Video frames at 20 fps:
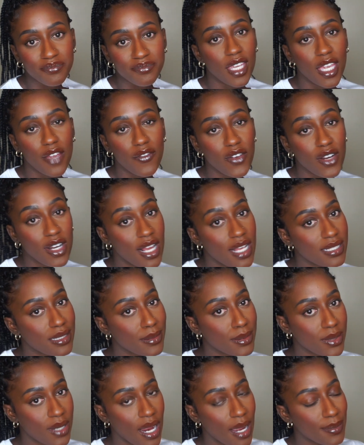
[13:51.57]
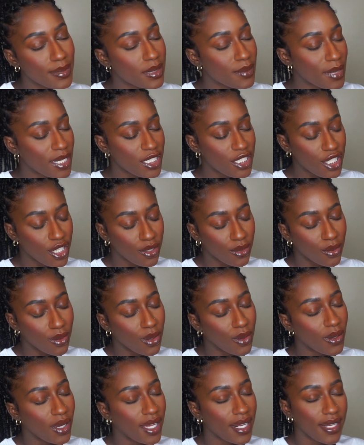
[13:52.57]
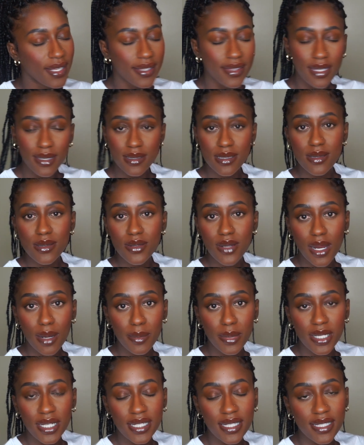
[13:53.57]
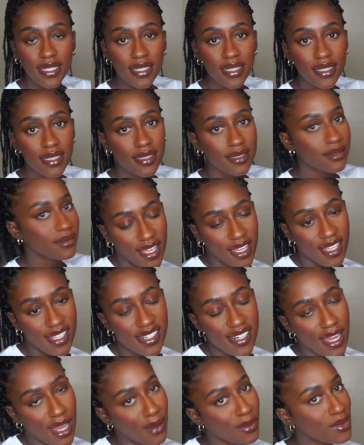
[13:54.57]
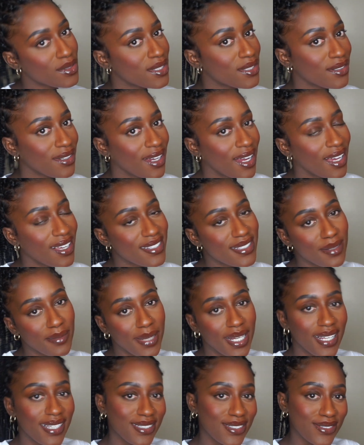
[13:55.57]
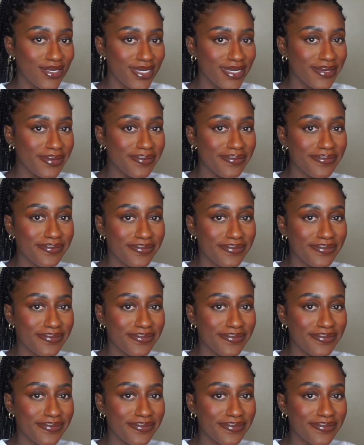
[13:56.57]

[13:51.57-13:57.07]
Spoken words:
If you're not subscribed to my channel, go ahead and hit that subscribe button, and I will see you guys in my next one.